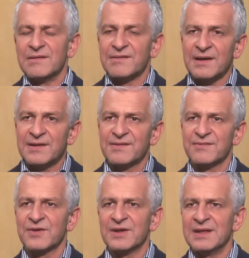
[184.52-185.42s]
Design is
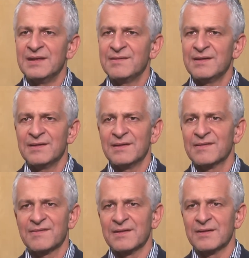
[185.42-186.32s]
very easy.
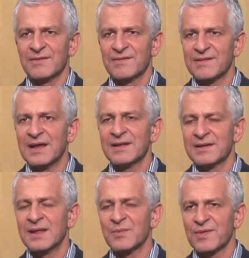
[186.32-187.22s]
It's a
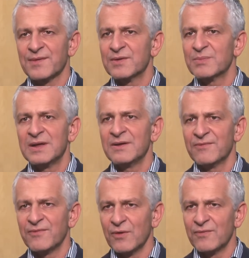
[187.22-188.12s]
standard chemotherapy,
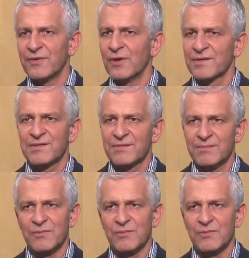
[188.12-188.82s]
FOLFOX,